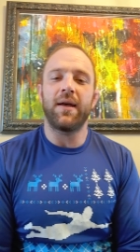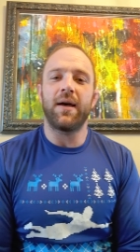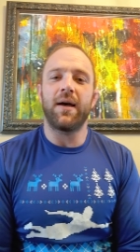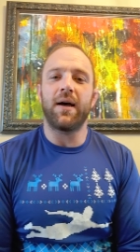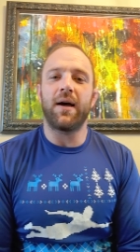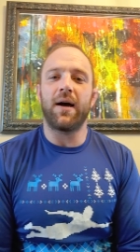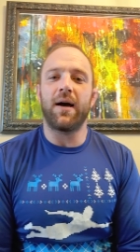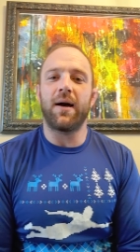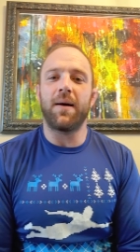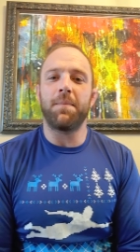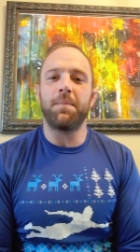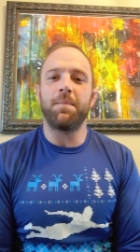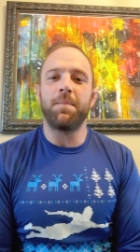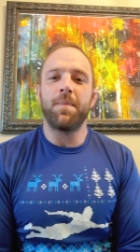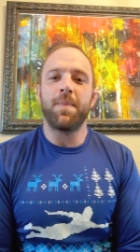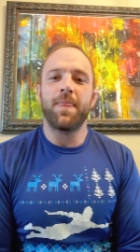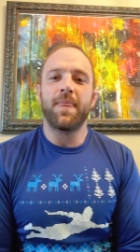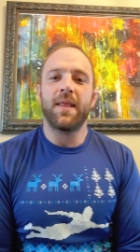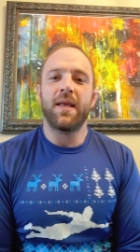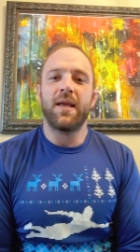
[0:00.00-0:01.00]

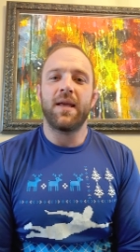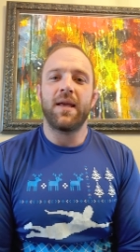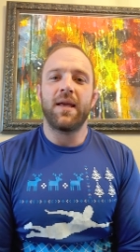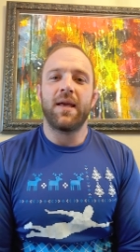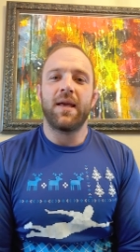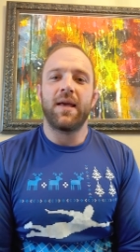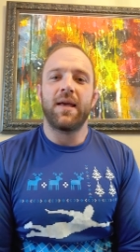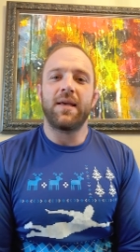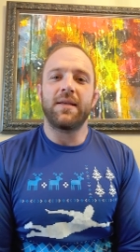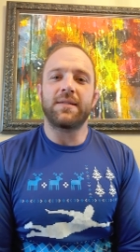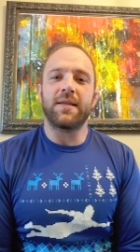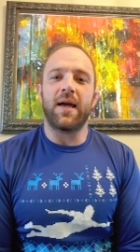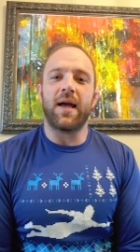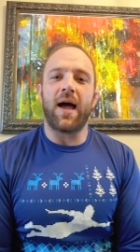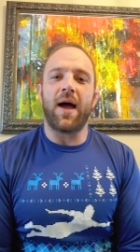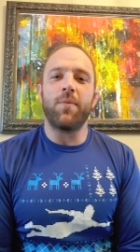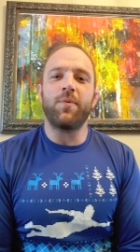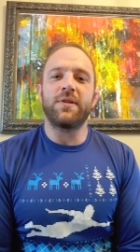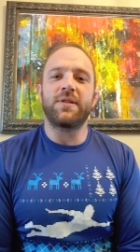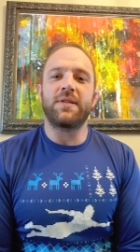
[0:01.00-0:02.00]
is that
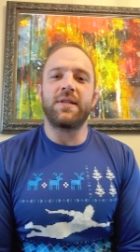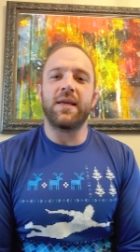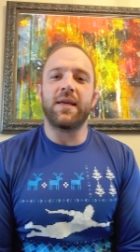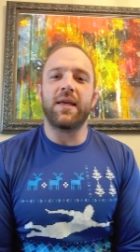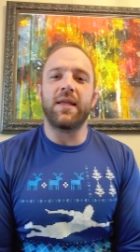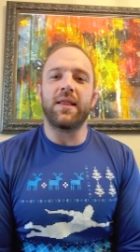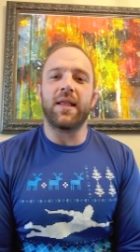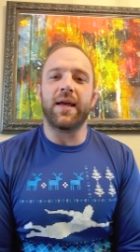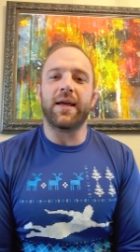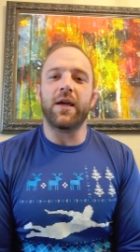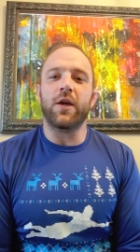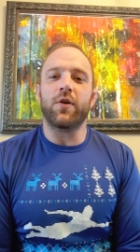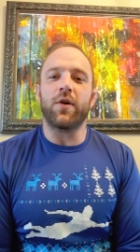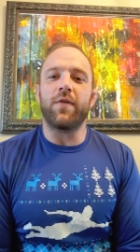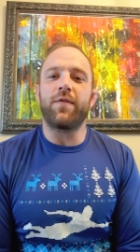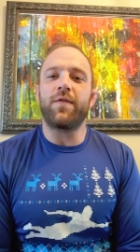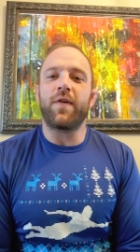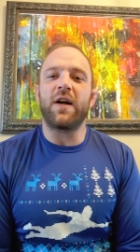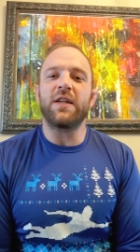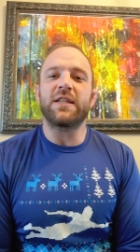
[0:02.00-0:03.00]
I was thinking like a
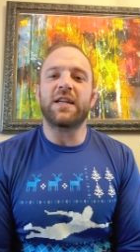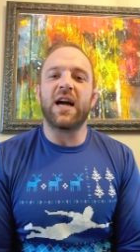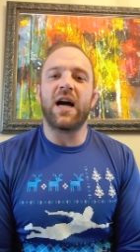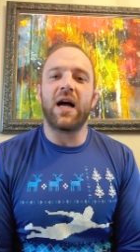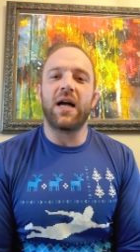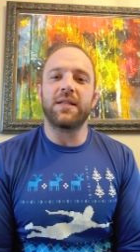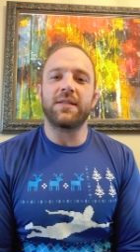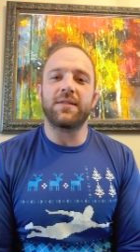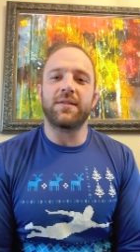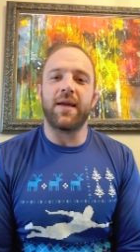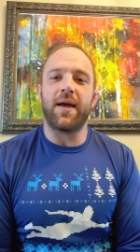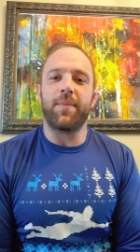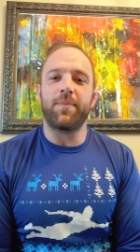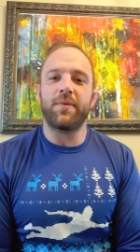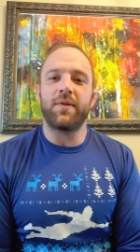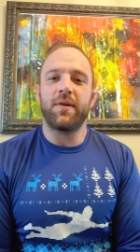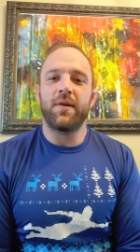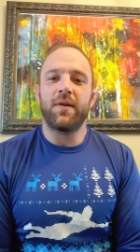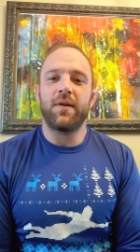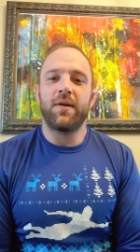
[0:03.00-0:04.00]
fun
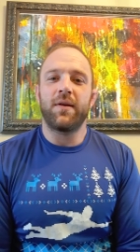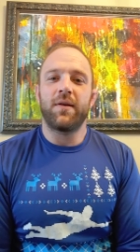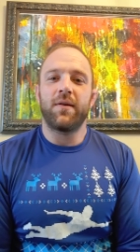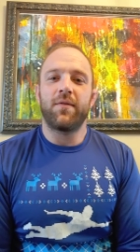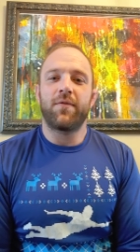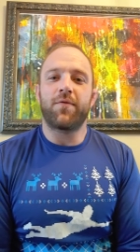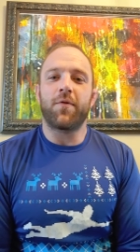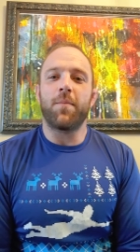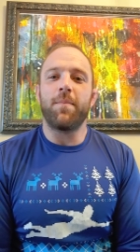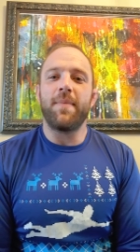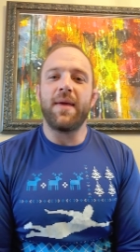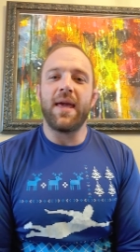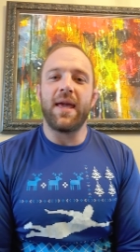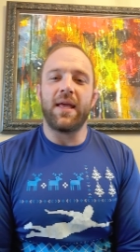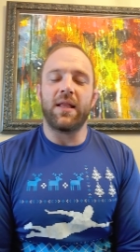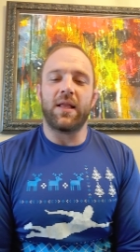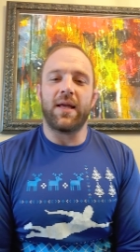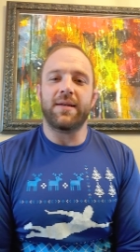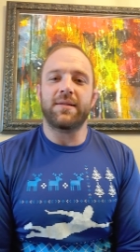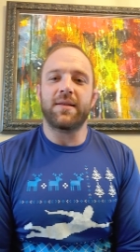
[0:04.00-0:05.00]
concept for
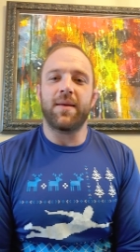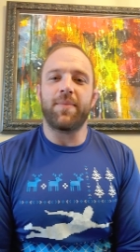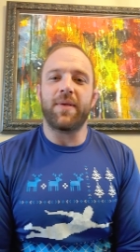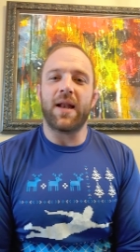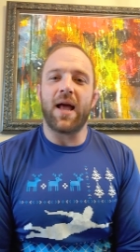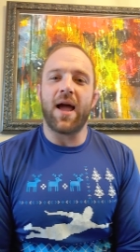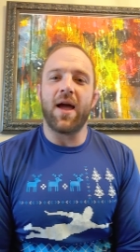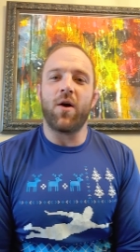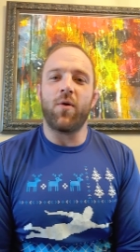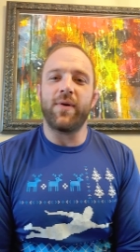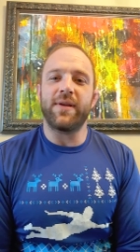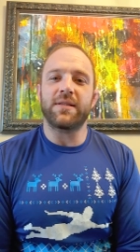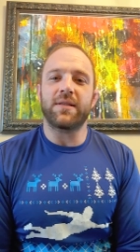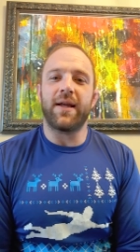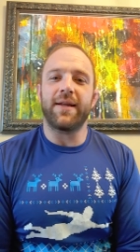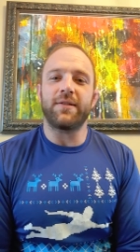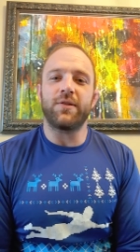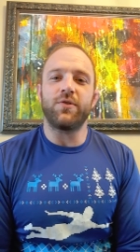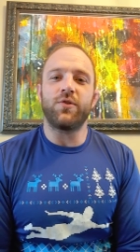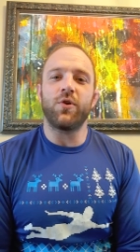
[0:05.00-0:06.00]
me, like something I always
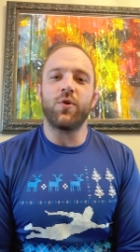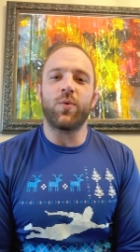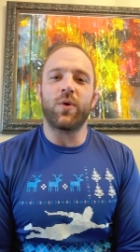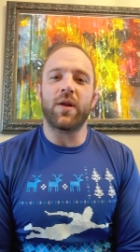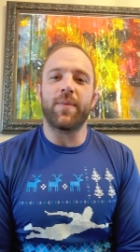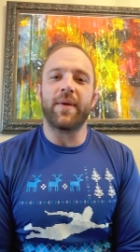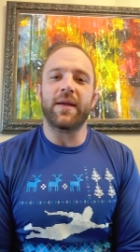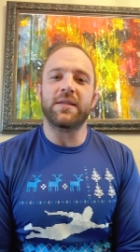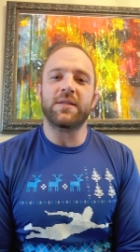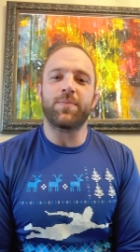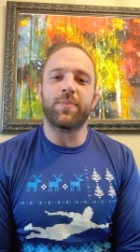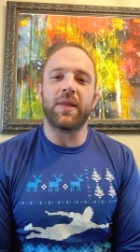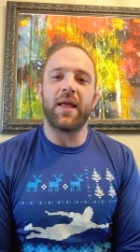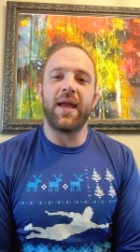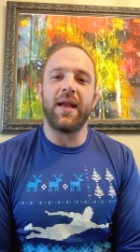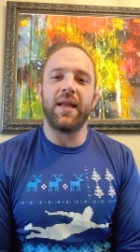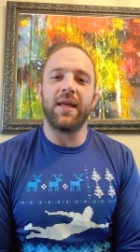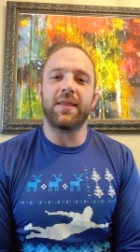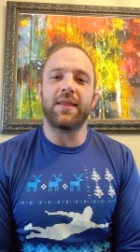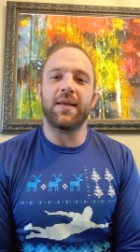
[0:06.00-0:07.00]
like to do when I'm
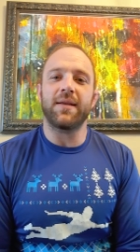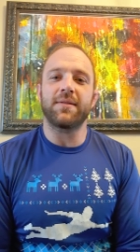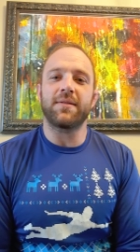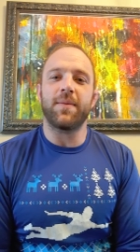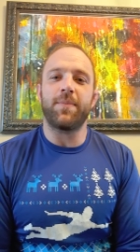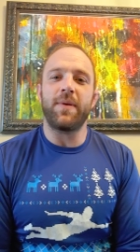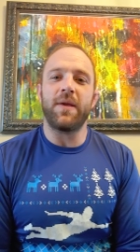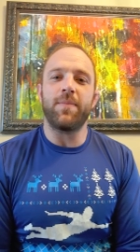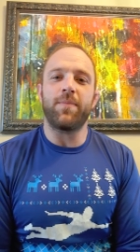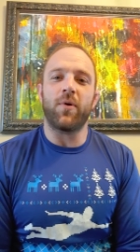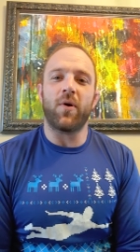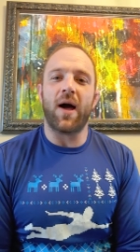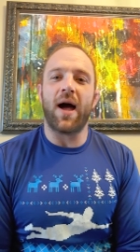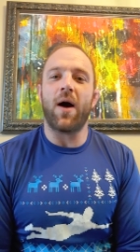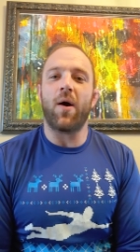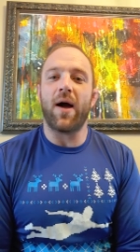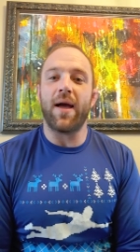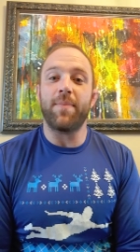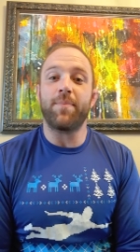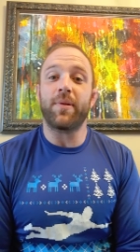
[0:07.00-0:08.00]
explaining things to people,
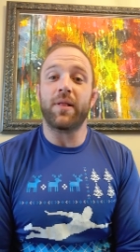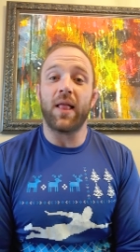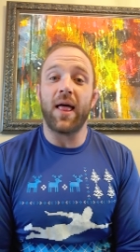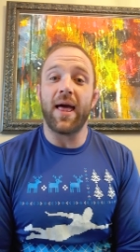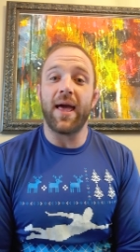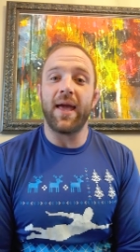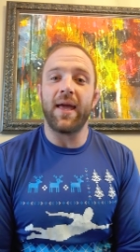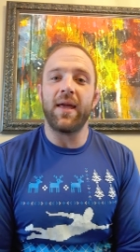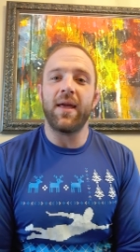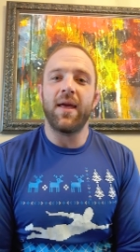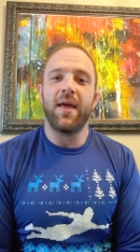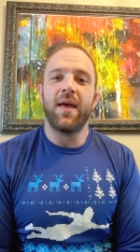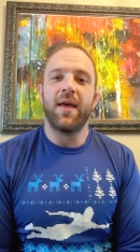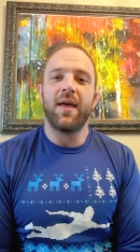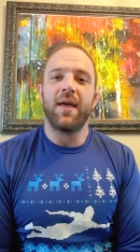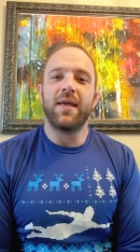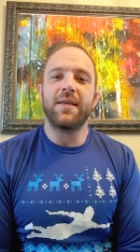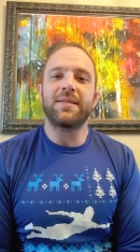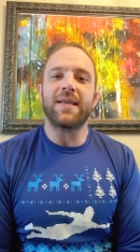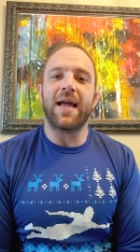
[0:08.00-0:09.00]
how I play,
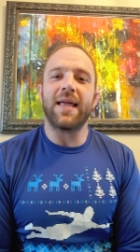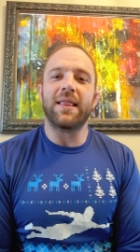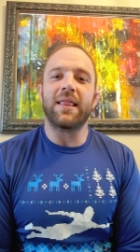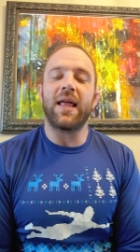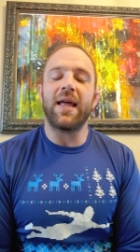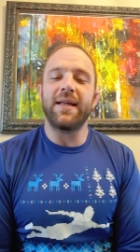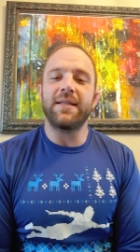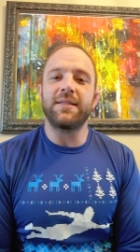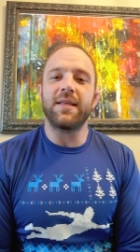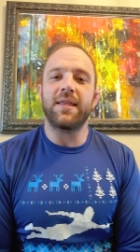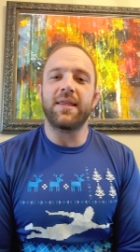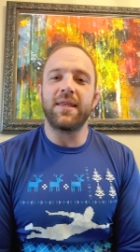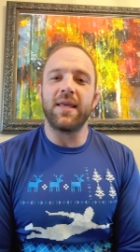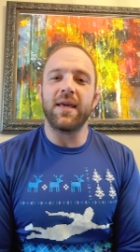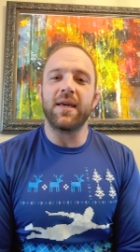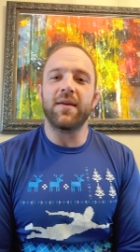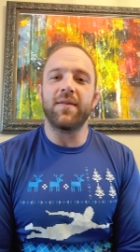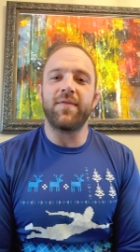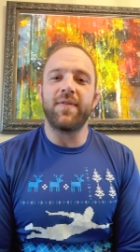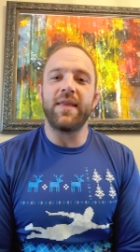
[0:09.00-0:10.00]
is I like to
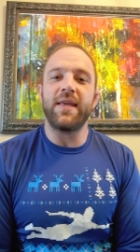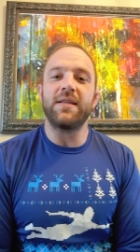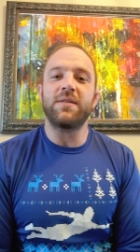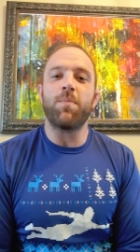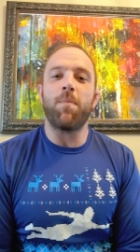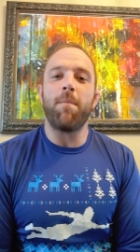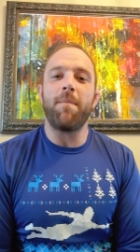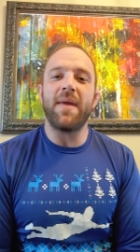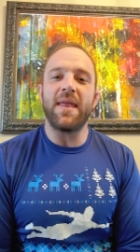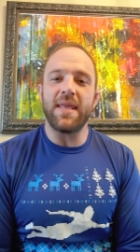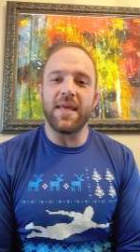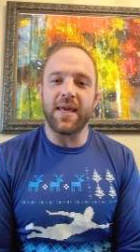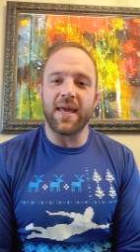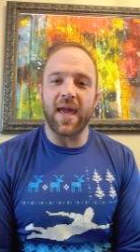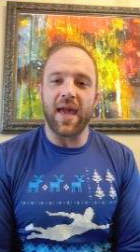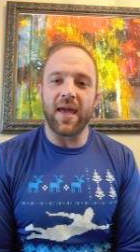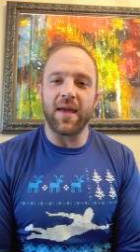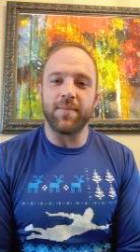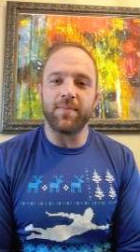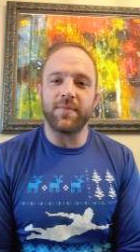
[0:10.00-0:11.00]
think of these mini
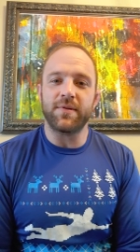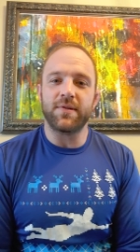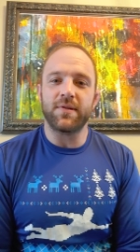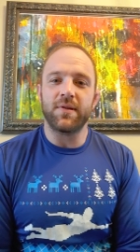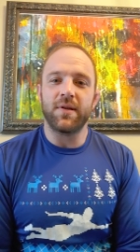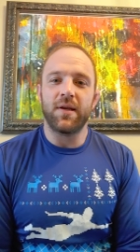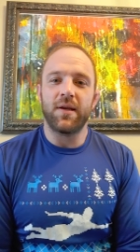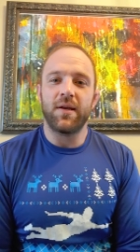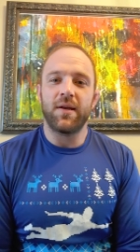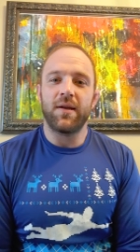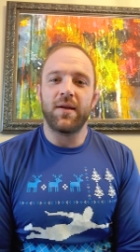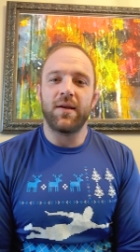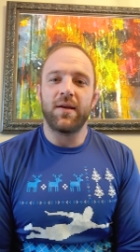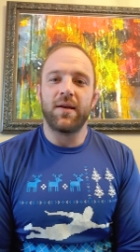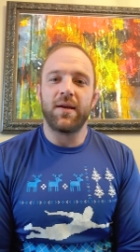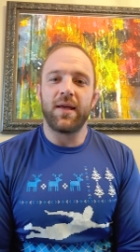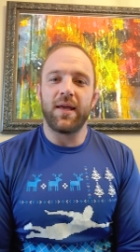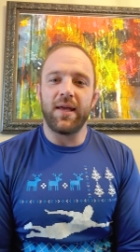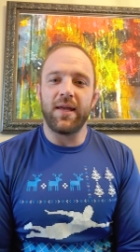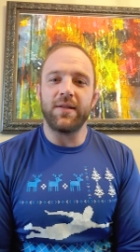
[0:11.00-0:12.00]
games
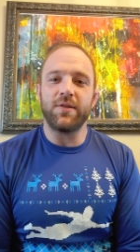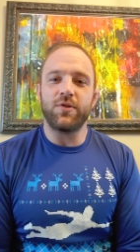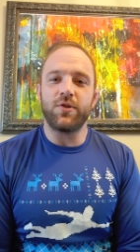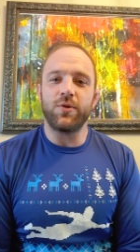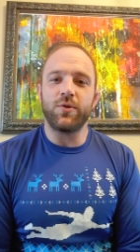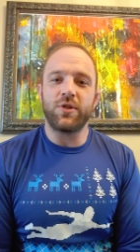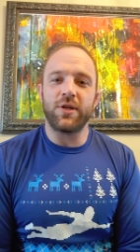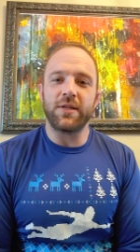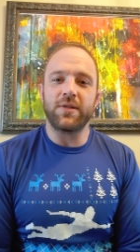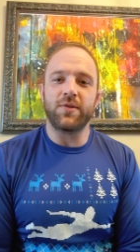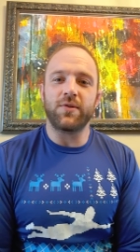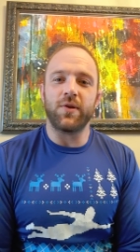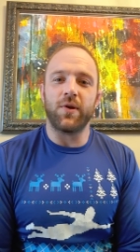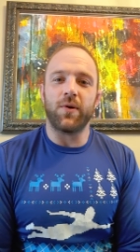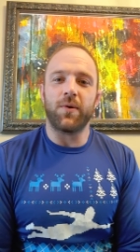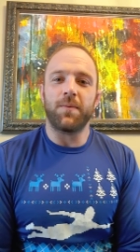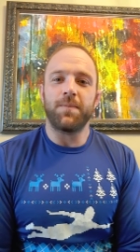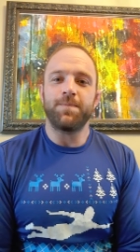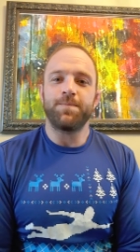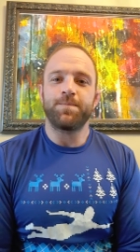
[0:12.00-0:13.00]
in
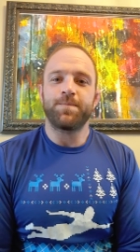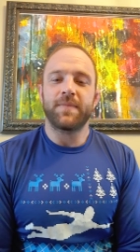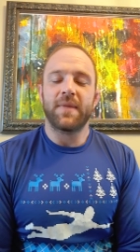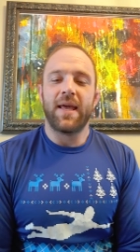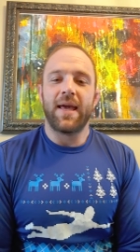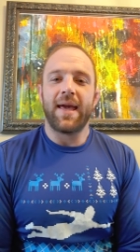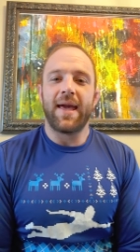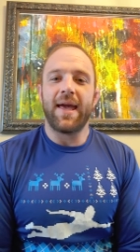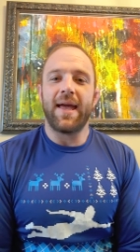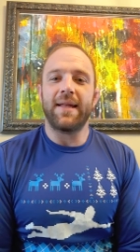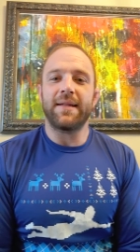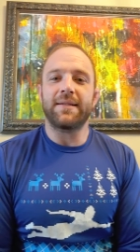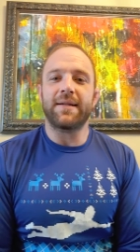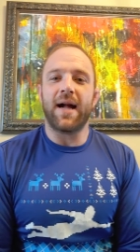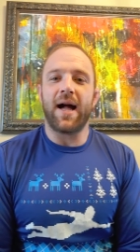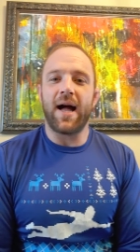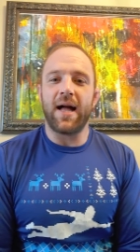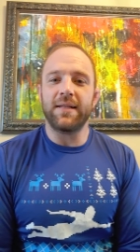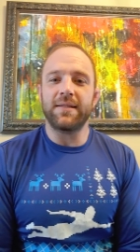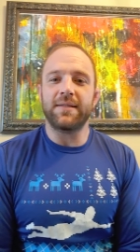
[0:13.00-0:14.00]
jiu-jitsu and
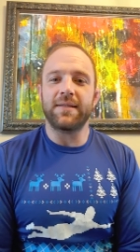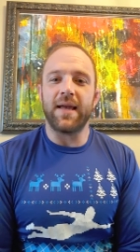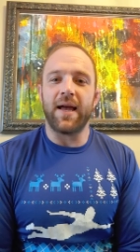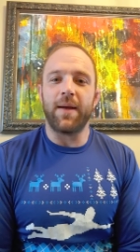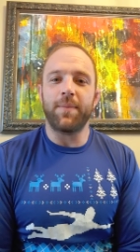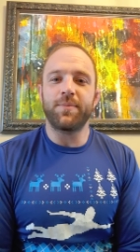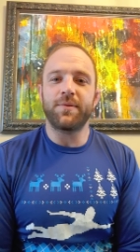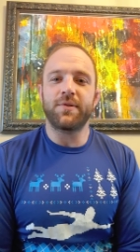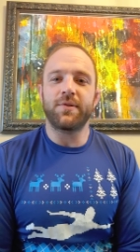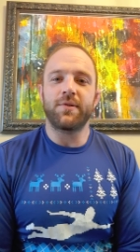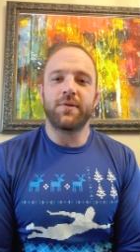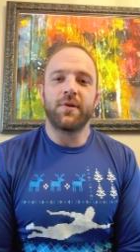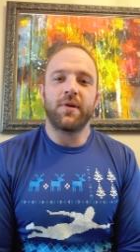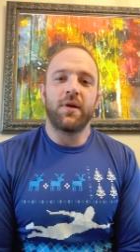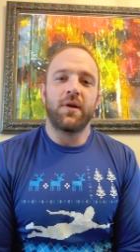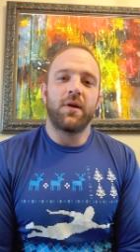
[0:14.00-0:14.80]
concepts.